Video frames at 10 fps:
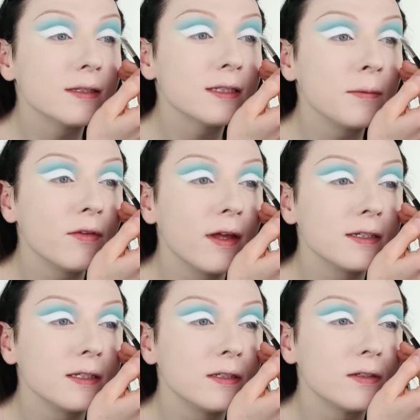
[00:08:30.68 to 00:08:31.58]
and some of
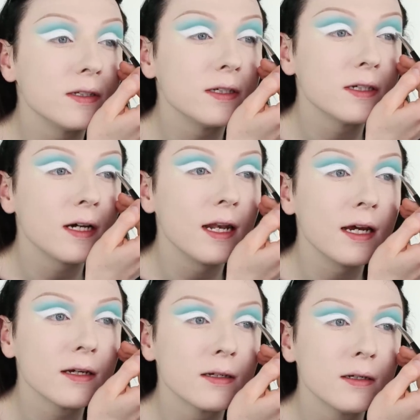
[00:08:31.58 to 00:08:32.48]
that Intrigue
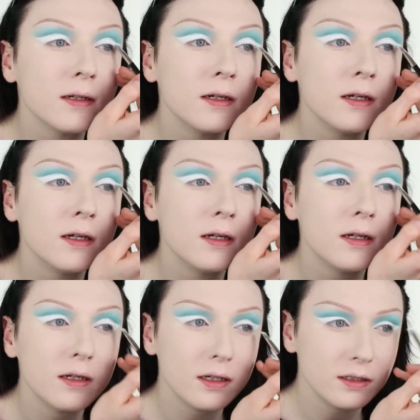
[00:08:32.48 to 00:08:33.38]
colour.
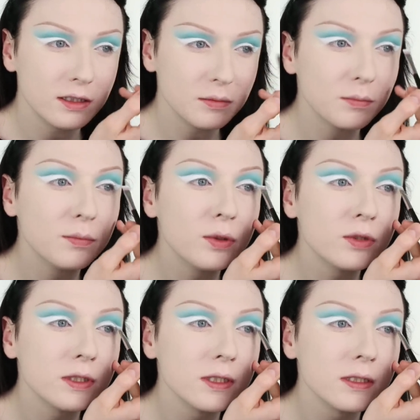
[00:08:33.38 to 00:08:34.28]
I'm just
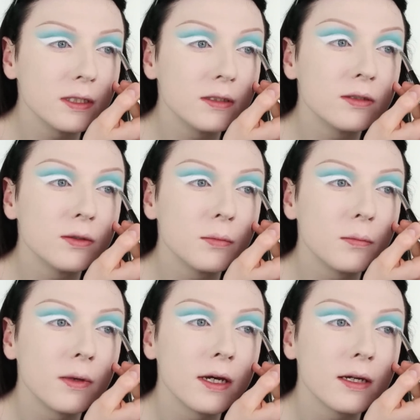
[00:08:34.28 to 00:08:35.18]
pushing it into
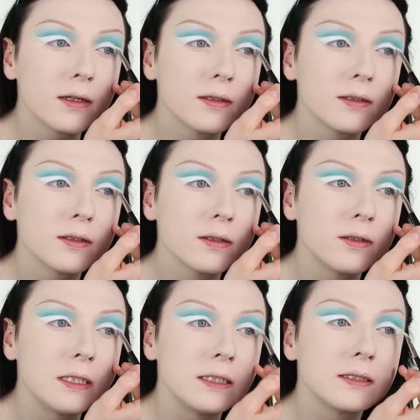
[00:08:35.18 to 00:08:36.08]
my
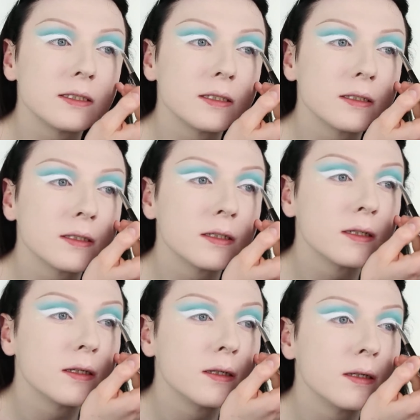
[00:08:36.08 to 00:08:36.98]
crease,
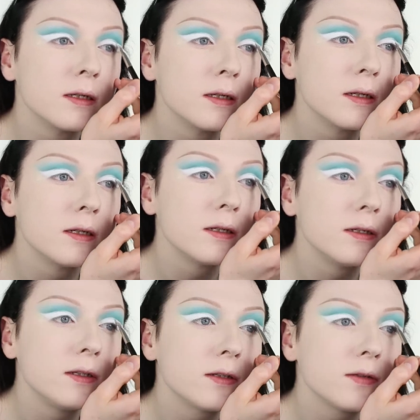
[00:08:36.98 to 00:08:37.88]

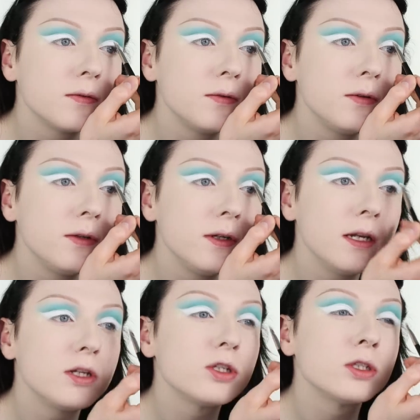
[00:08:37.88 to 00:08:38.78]
just
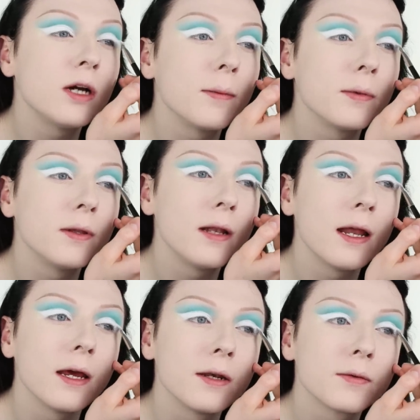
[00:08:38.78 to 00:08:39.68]
really sharpen the
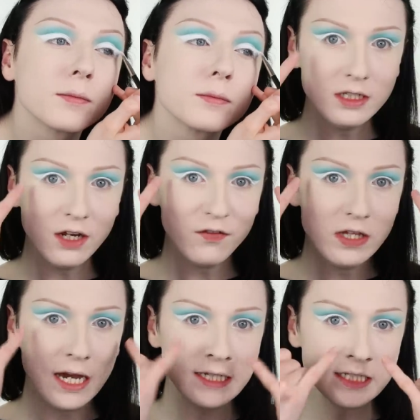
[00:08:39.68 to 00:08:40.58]
line. Now for
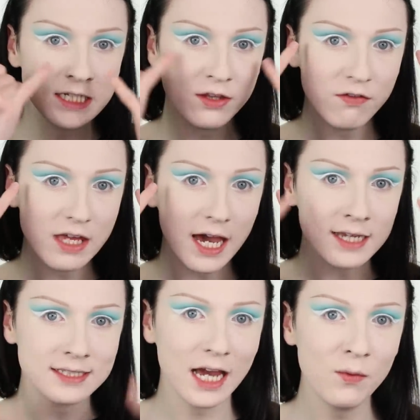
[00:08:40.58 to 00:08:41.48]
the underneath of the
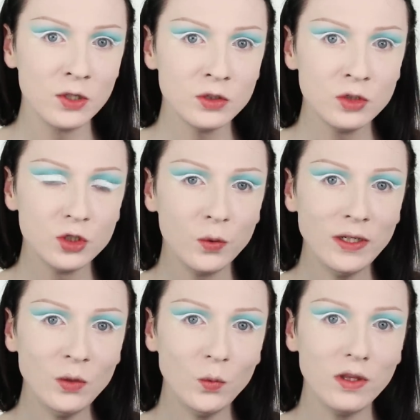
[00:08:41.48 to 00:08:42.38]
eyes, I was going to go
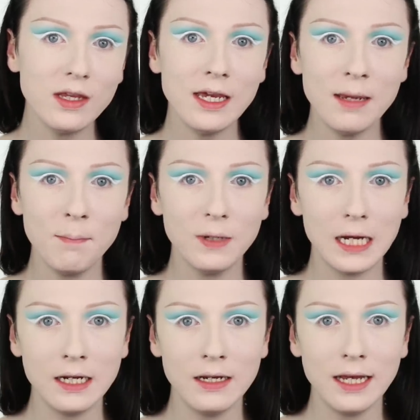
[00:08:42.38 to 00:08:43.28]
in with a
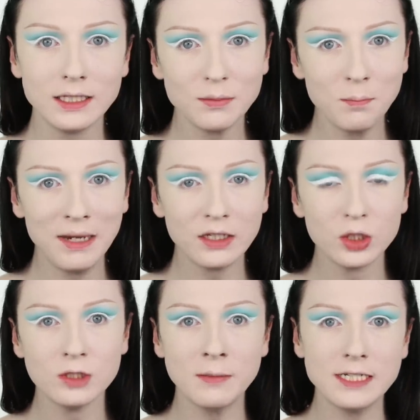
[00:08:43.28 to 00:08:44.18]
colour like MAC
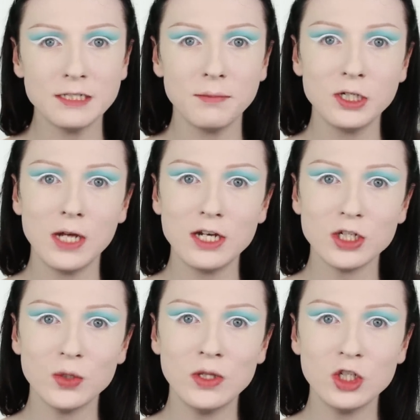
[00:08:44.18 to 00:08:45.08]
Cosmetics powder
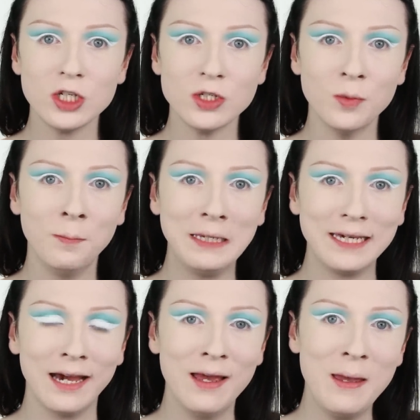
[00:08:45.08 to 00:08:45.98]
eyeshadow in the shade
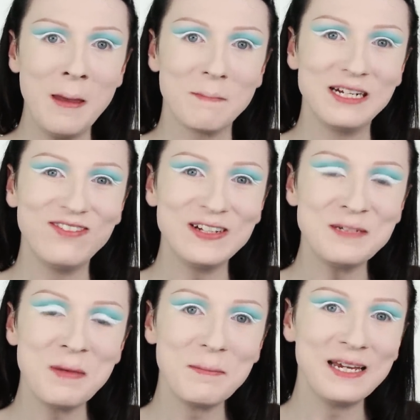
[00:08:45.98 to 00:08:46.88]
Omega, but I felt
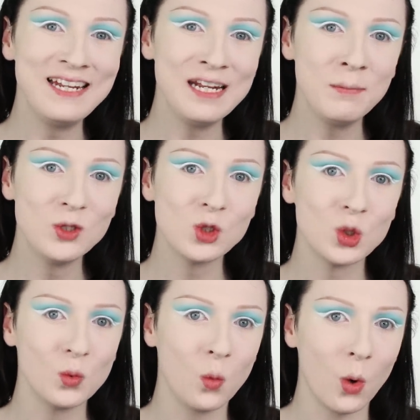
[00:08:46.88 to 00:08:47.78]
it might be a little bit
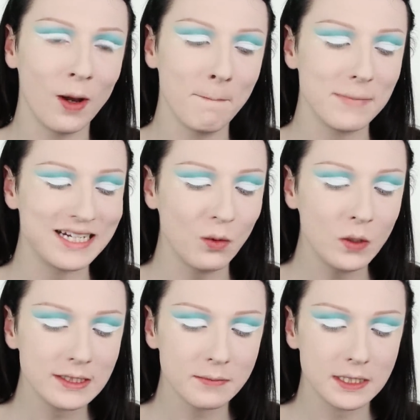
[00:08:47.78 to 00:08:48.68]
too warm, but I
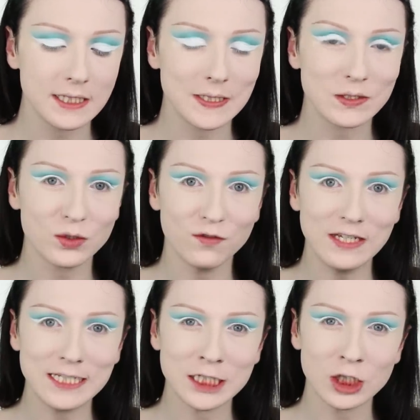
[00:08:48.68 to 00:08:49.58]
want something that's sort of
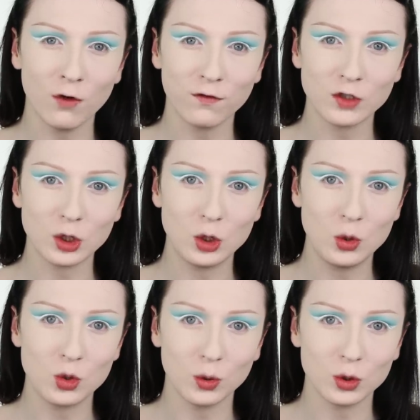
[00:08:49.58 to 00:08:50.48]
a soft
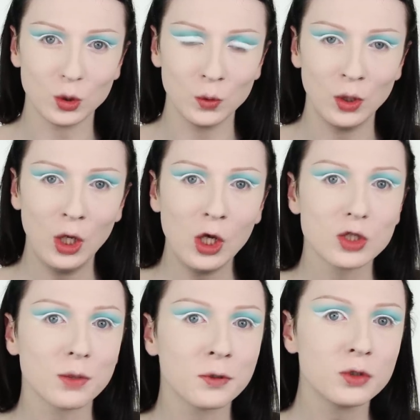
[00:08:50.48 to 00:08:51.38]
neutral tone.
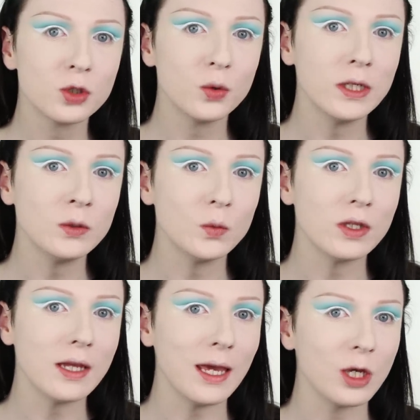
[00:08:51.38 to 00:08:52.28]
So I'm going to go in
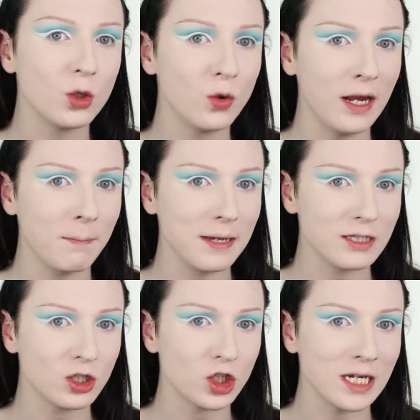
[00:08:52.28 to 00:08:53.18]
with a grey
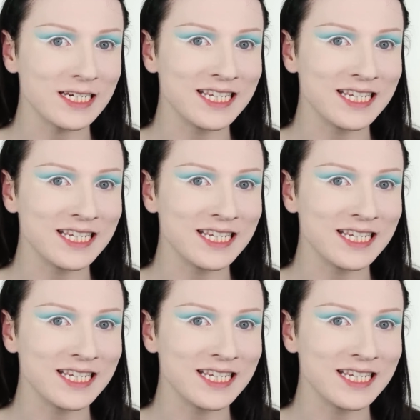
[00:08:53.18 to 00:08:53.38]
based shade